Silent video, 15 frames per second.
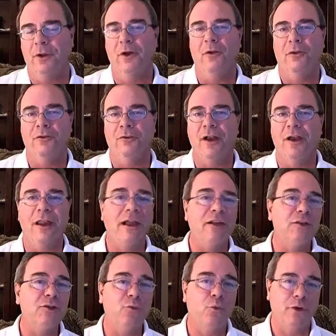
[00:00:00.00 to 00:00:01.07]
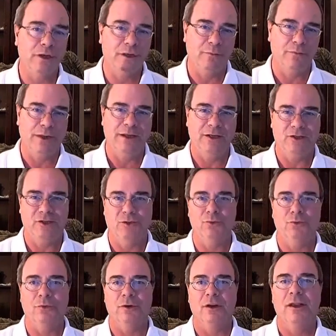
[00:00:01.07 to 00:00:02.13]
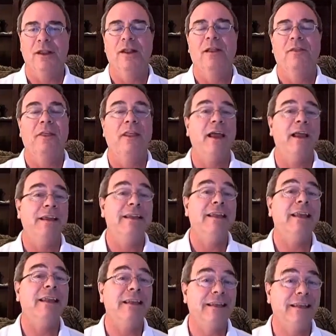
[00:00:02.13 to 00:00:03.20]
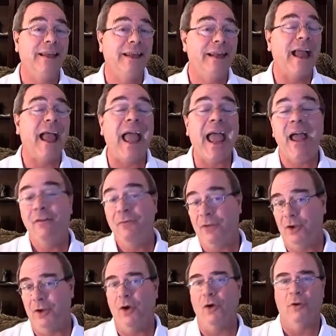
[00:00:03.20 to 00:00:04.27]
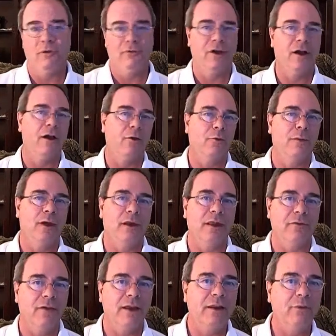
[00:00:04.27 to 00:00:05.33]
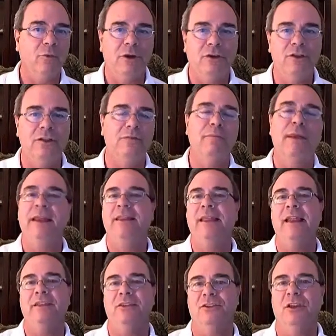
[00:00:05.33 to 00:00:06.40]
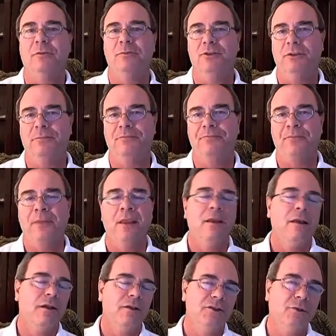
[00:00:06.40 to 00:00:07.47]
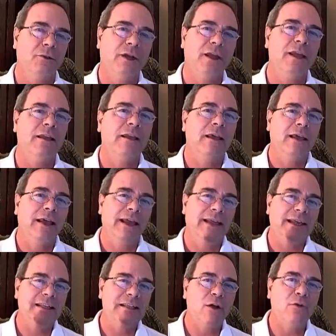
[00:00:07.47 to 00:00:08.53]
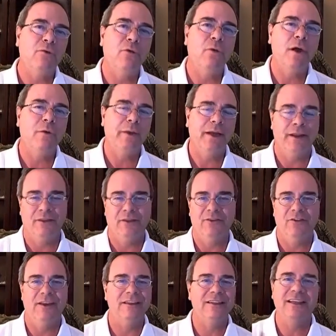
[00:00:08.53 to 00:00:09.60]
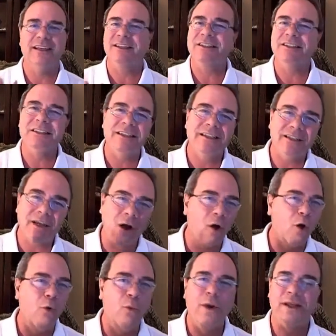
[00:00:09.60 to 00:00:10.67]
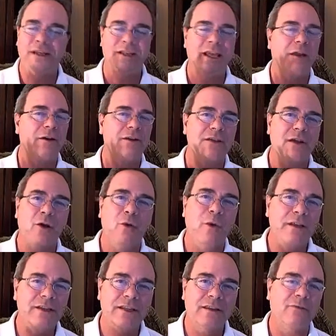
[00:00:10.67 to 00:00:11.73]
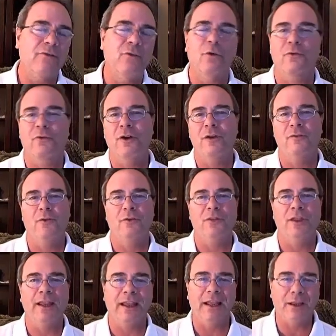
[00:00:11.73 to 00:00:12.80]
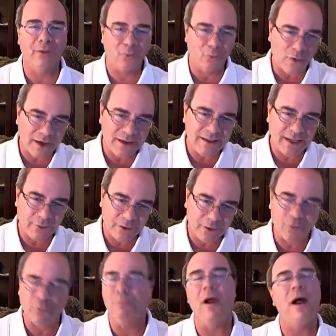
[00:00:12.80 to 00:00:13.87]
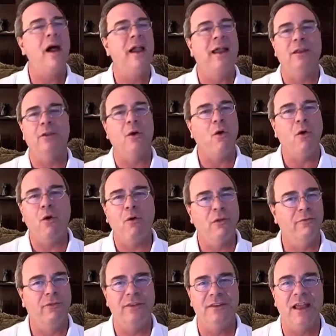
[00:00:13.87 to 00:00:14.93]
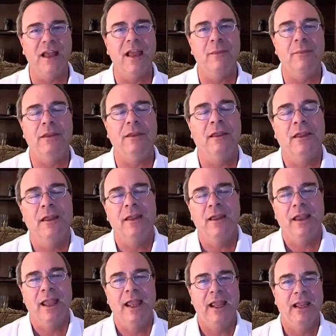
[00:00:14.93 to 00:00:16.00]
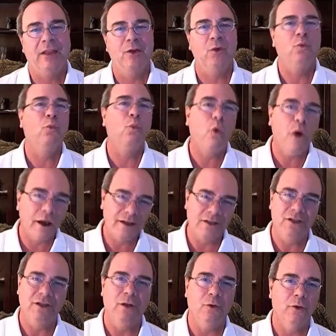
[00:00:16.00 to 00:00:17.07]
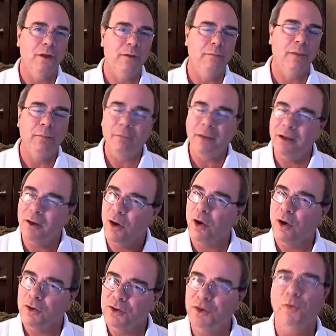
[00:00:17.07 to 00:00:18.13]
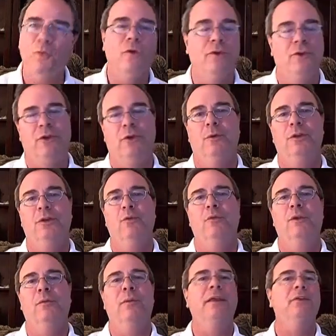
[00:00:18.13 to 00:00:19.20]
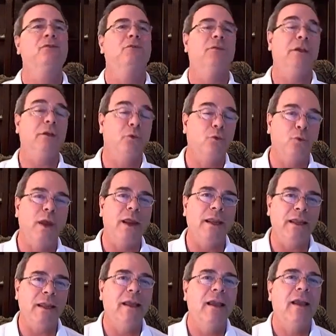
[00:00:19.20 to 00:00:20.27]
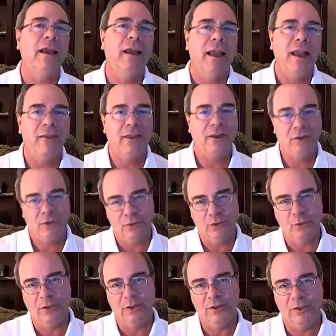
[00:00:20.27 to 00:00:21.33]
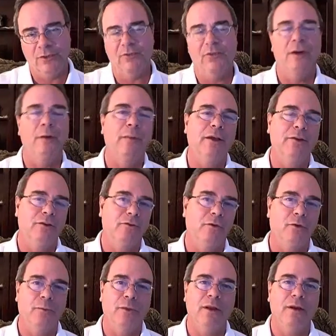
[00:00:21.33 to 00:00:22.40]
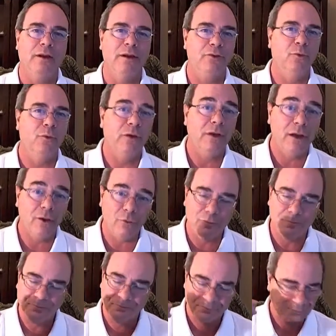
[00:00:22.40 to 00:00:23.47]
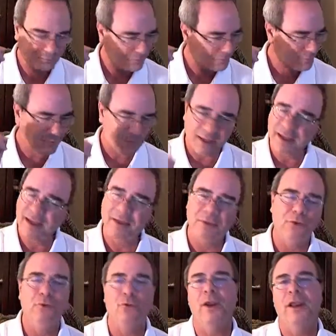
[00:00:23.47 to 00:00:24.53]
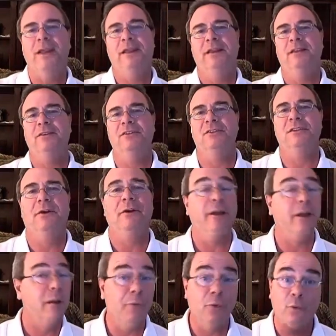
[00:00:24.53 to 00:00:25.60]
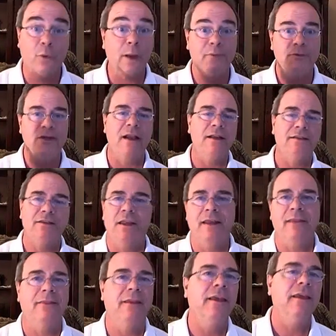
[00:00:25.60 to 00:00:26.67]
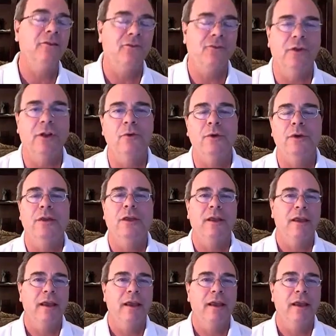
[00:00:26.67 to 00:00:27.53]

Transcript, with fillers: call of God. I just wanted to make sure that I did indeed have the call of God on my life. I didn't want to just make that assumption. So again, it's overwhelming in the sense that it just is always there. It's always at the forefront of your thinking. It's right there in your mind all of the time, and and you want to do it, but because you want to do it, you want to make sure that you're ready and that you do it to the very best of your abilities. You want to go and get the training necessary and come to websites like this you know and